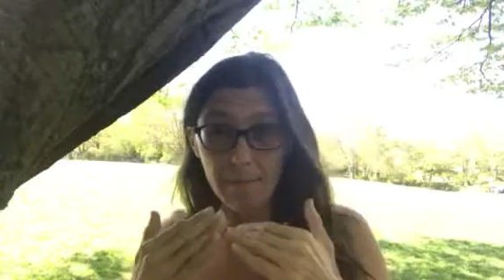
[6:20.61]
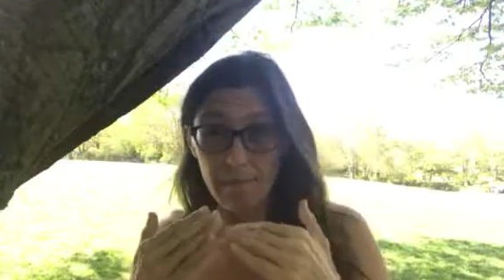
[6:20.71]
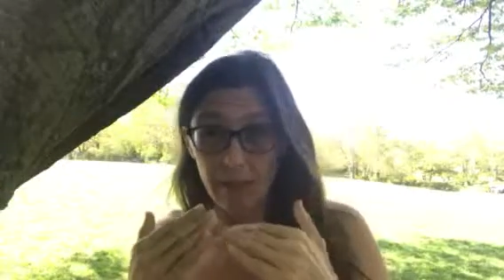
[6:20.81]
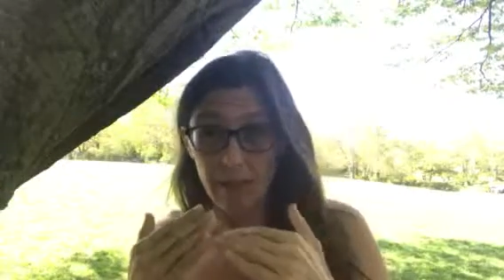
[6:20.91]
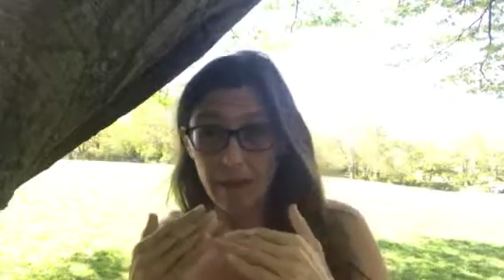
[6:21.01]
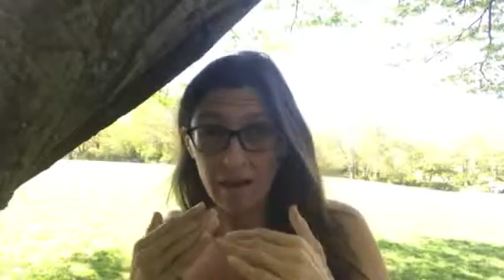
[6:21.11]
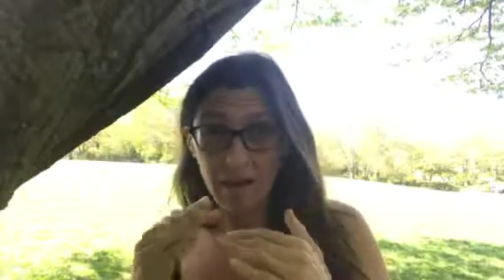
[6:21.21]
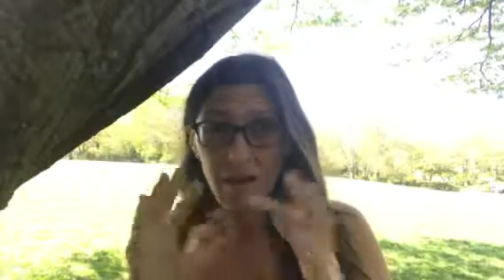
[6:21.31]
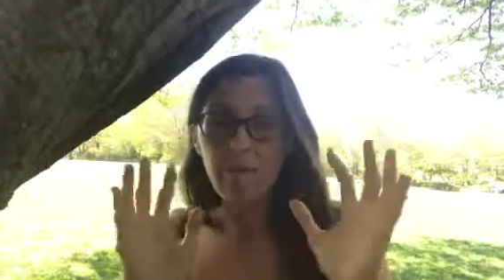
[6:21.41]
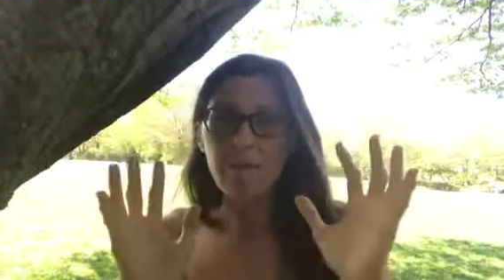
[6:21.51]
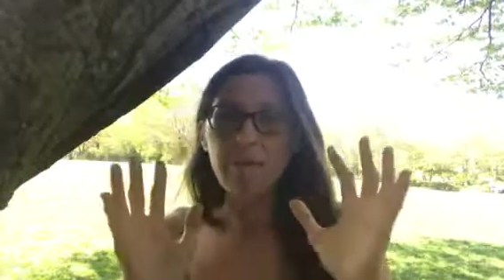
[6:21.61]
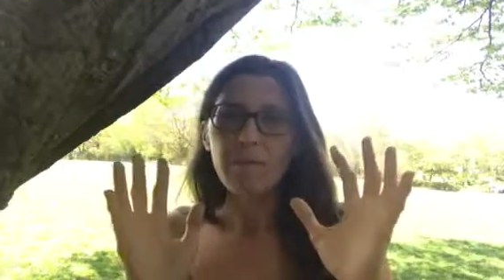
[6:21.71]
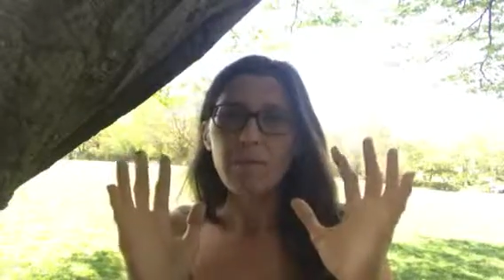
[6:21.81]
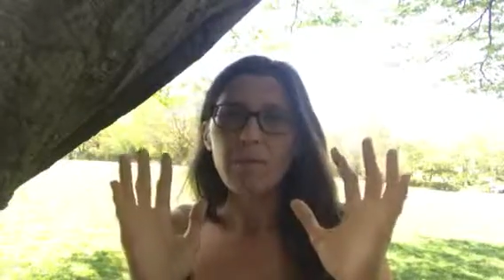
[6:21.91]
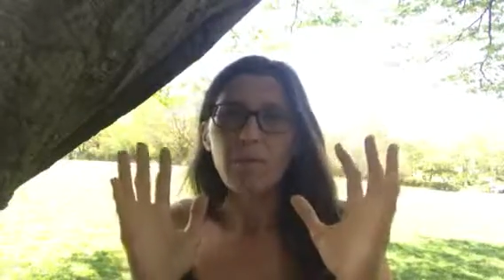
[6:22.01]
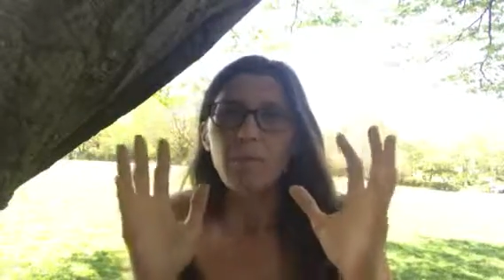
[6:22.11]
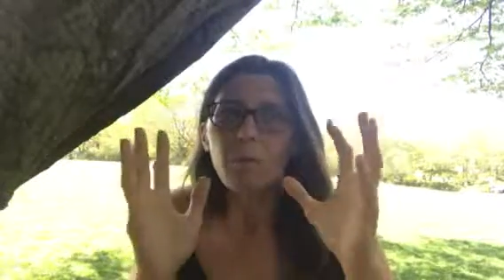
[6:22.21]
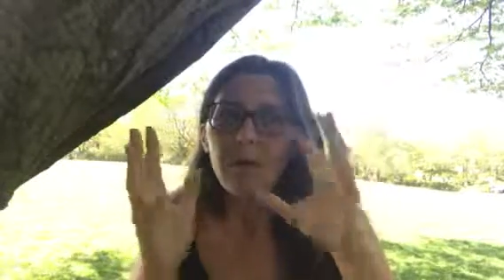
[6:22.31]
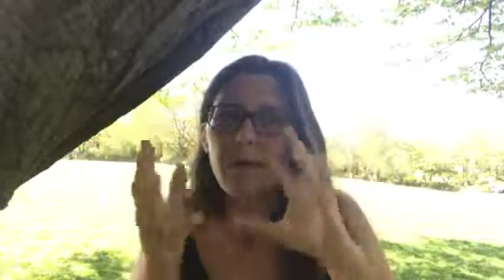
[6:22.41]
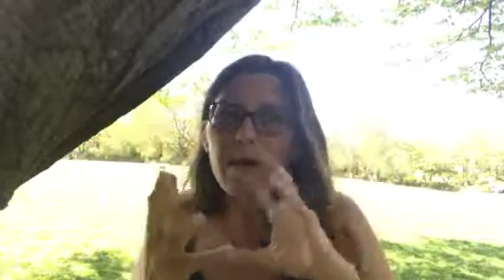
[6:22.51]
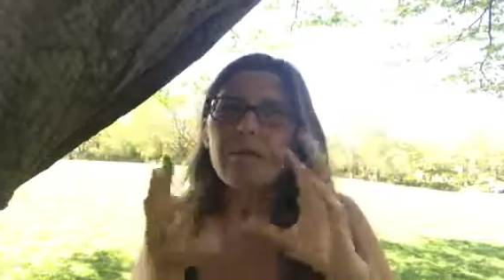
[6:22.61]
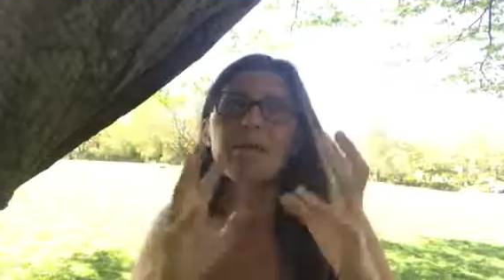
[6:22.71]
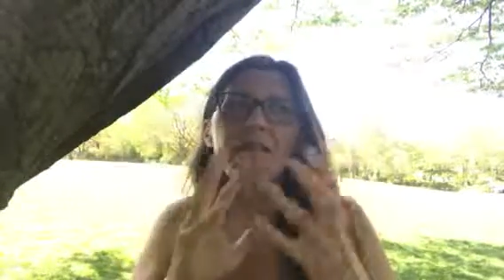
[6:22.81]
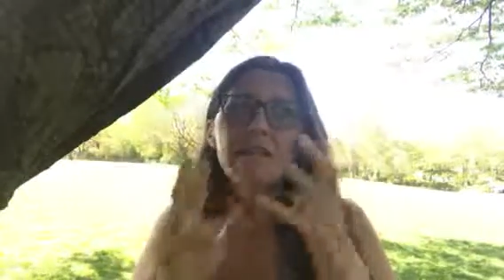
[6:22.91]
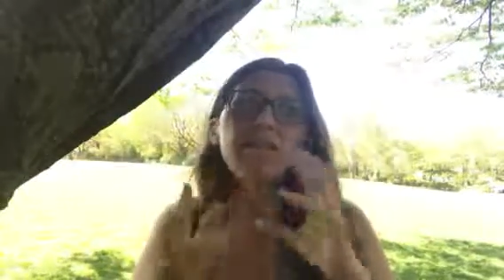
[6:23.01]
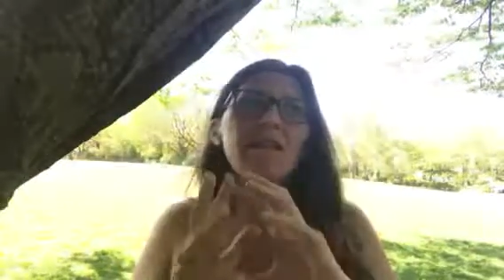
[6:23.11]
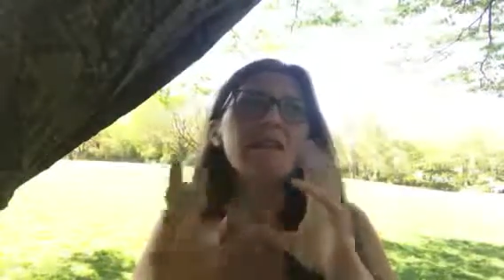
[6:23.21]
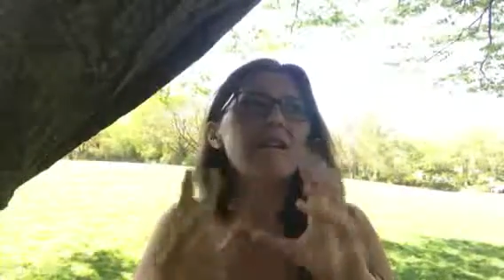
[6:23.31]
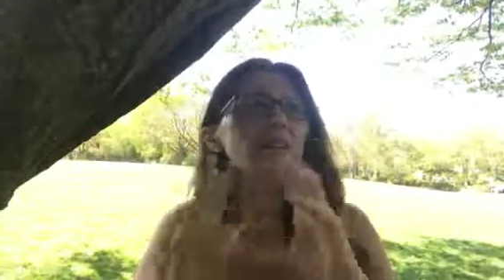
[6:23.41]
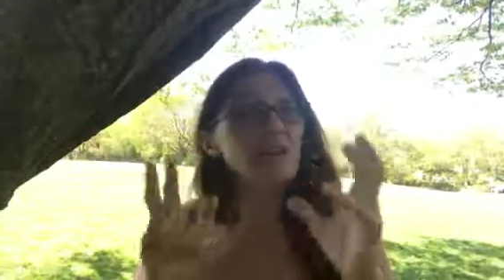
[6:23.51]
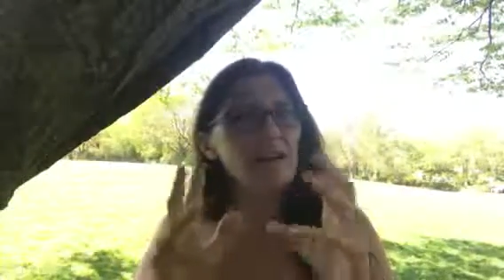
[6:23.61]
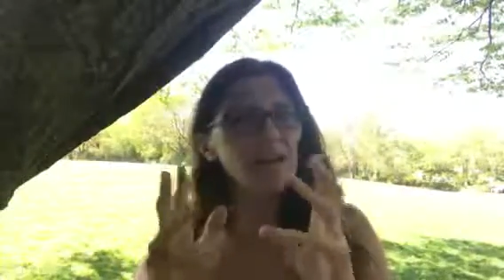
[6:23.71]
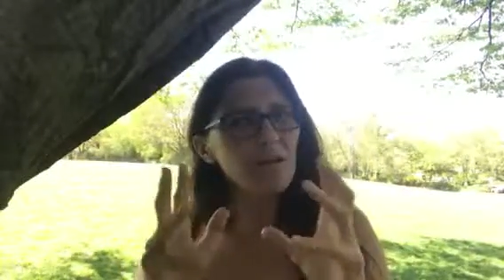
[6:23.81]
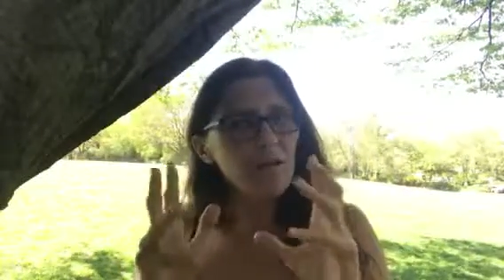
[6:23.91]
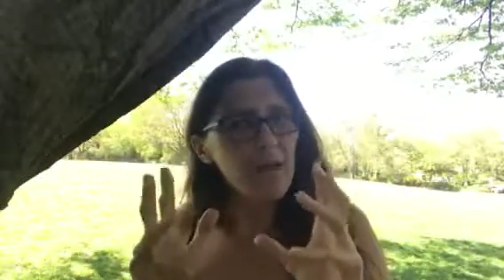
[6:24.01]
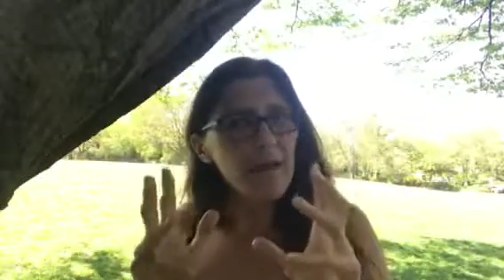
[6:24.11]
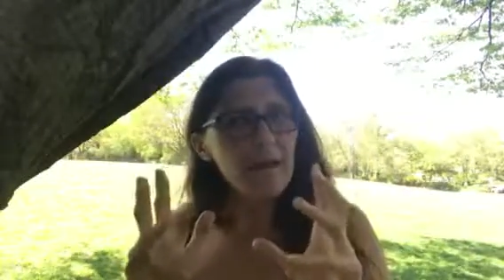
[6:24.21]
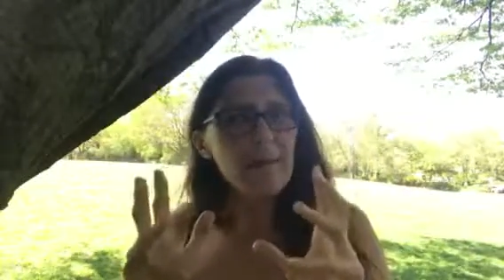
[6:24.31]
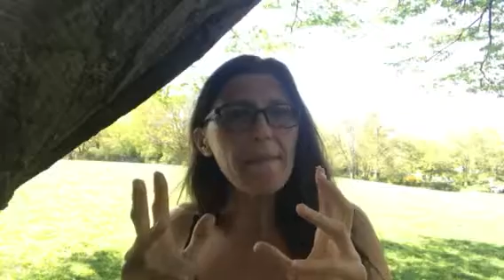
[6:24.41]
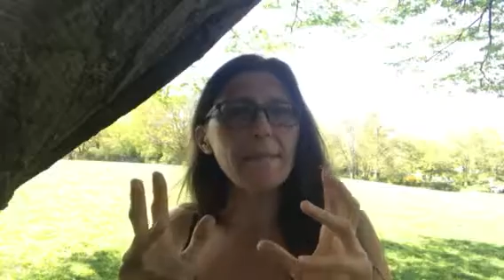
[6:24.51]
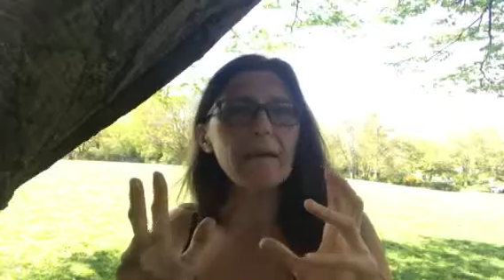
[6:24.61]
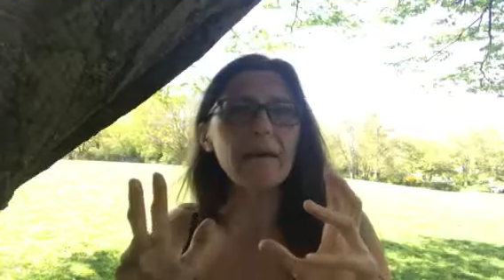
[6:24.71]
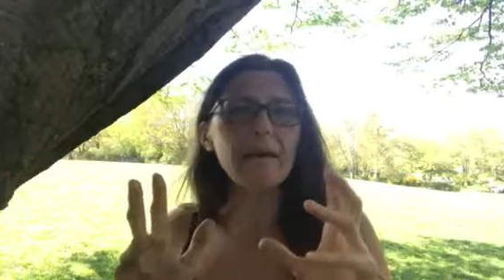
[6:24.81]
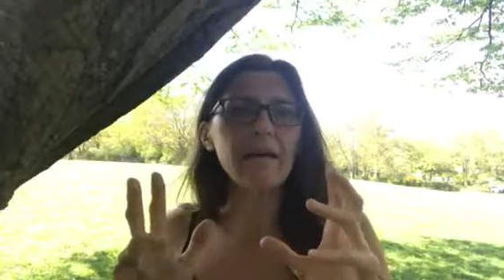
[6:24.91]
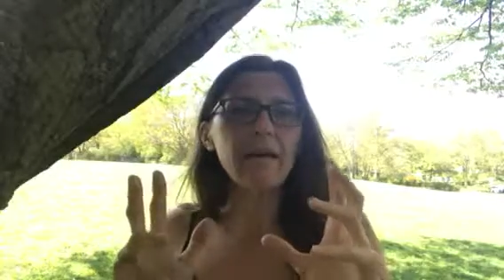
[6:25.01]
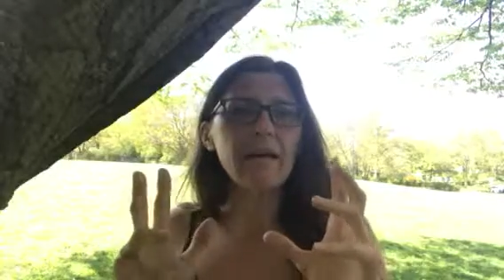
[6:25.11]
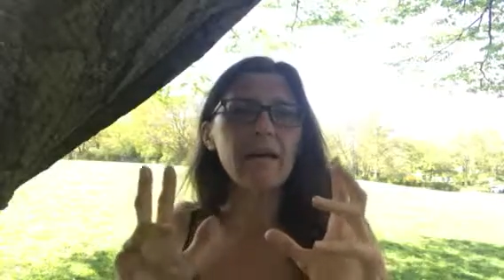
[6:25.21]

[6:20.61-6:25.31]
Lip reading: I'm me. We are the same thing in a grander way, but